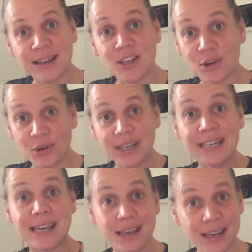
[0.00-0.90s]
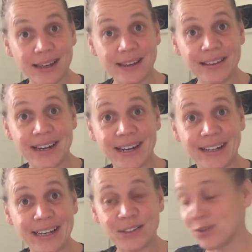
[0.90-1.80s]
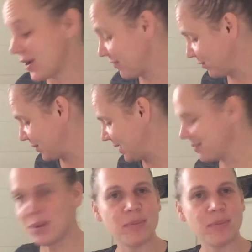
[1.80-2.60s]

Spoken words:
yoga gear that I like to travel with.